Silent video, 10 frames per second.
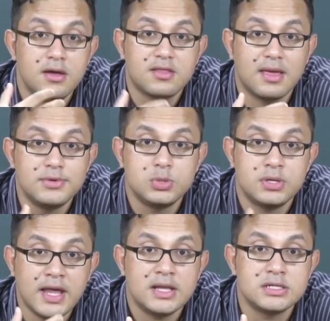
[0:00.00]
is coming to
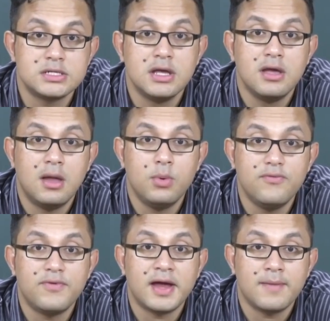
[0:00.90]
an end. And we
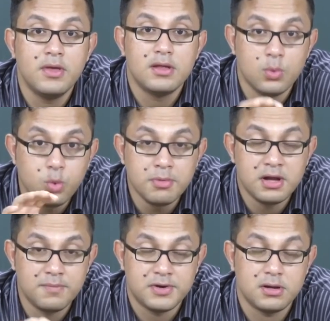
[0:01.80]
find the woman
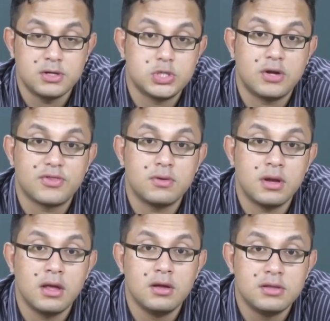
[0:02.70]
in the particular short story,